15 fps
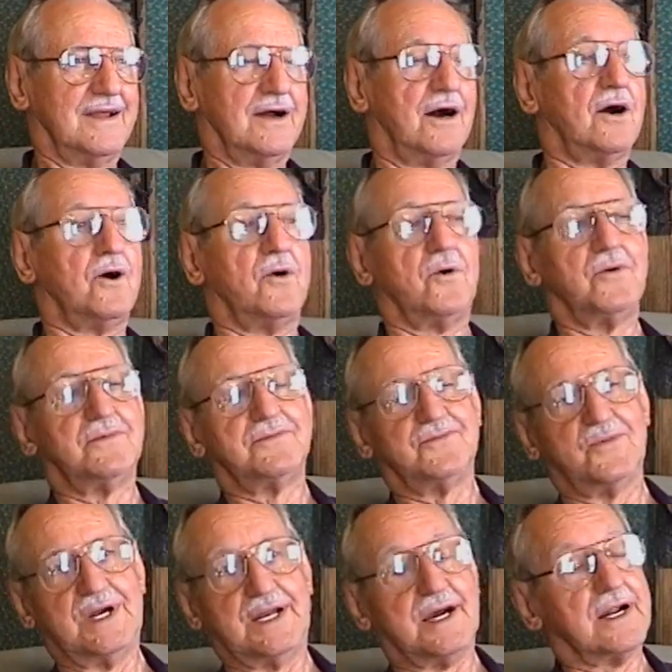Oh,
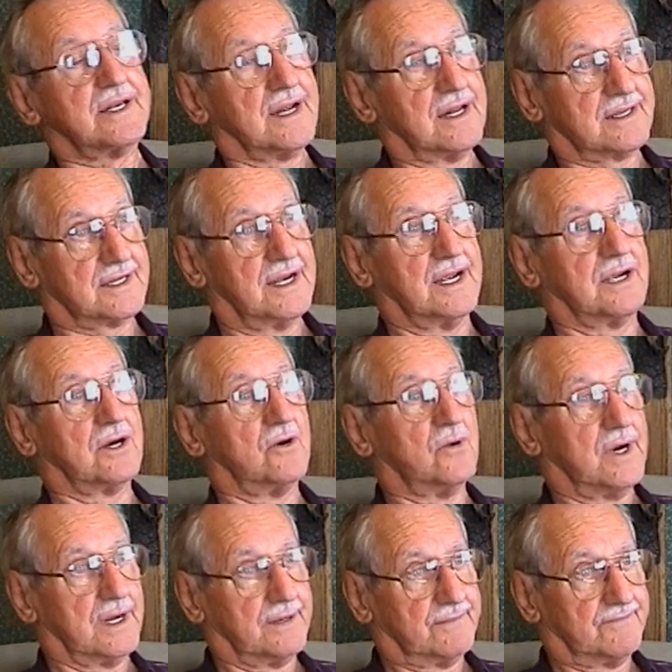we got that thing
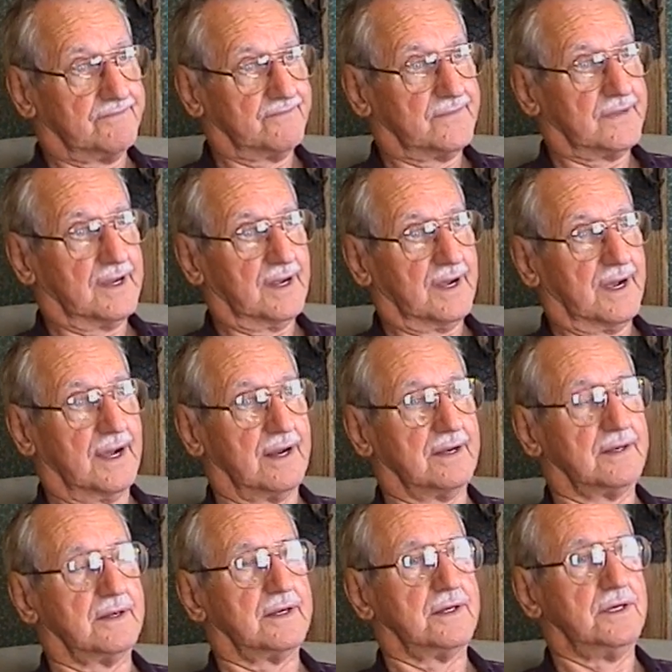going.
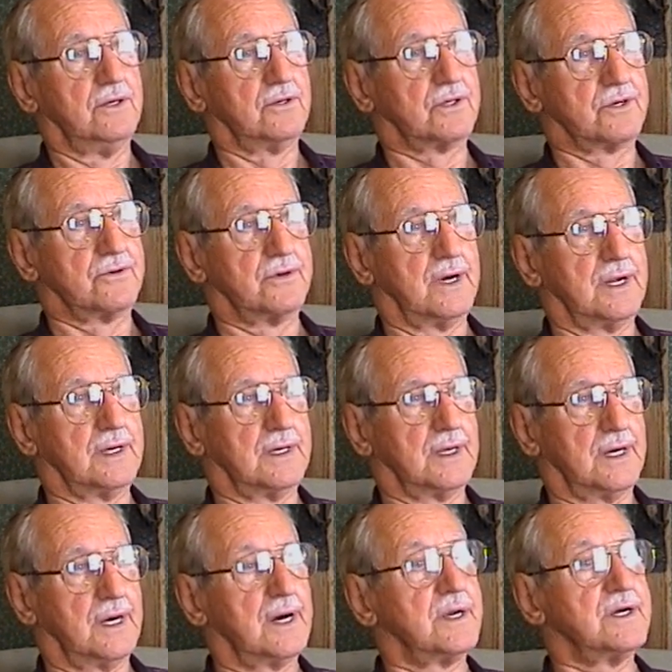And you could run
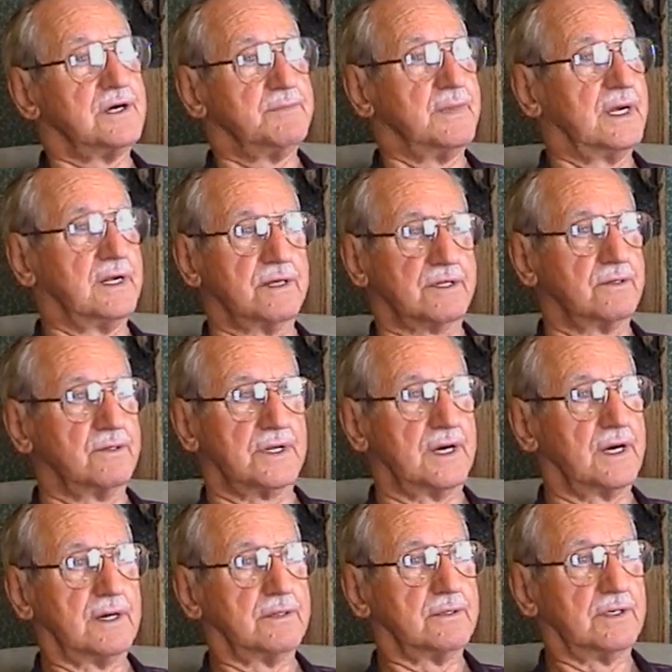a hundred men through
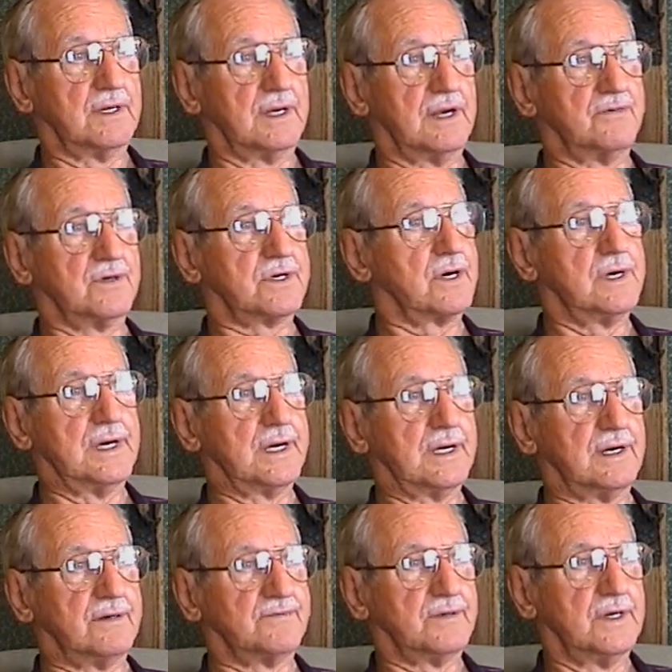there and never turn it
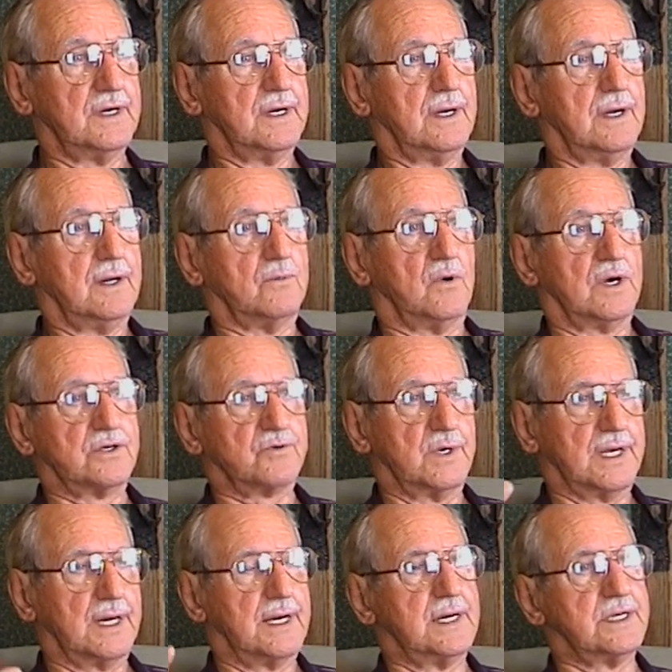off. Wow. Once we
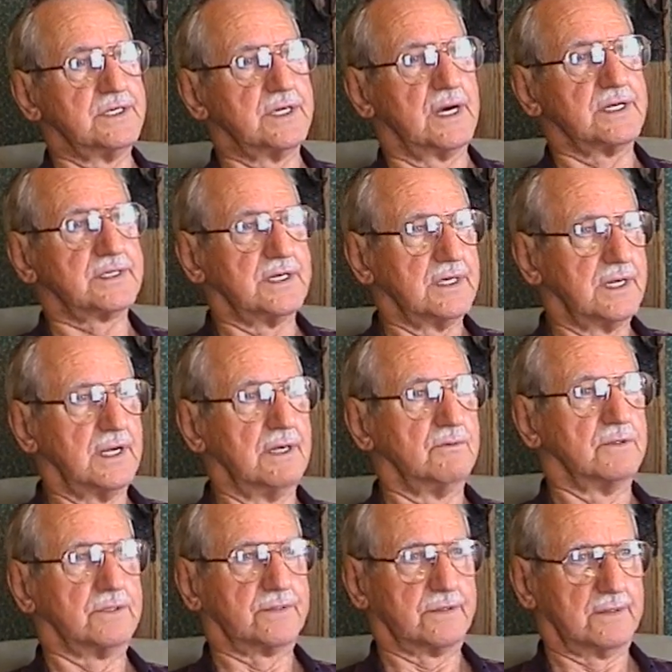got it adjusted, it
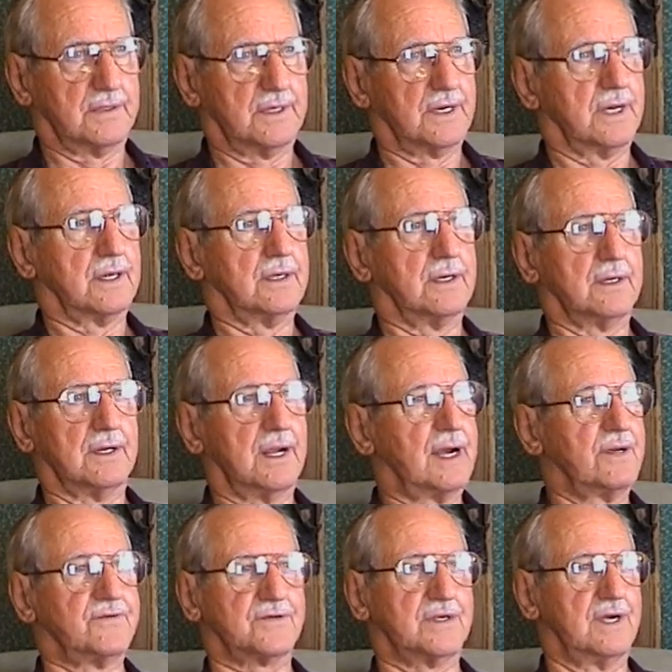was an, a
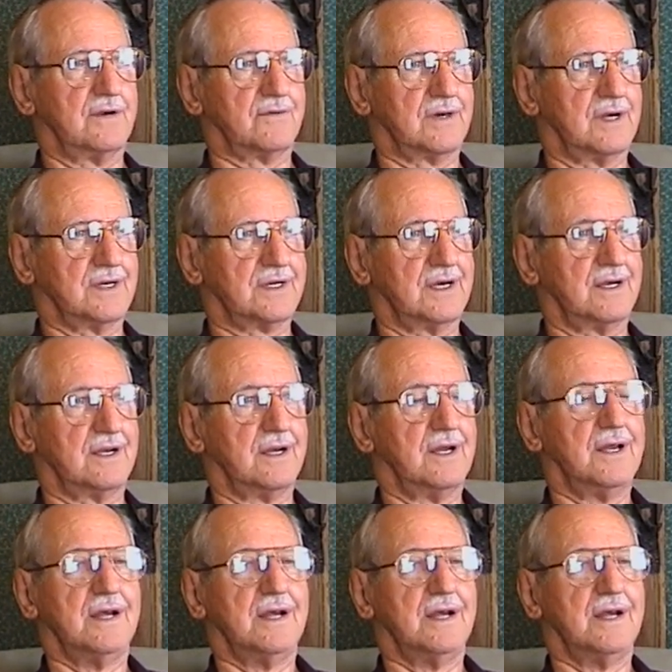lifesaver, I'll tell you.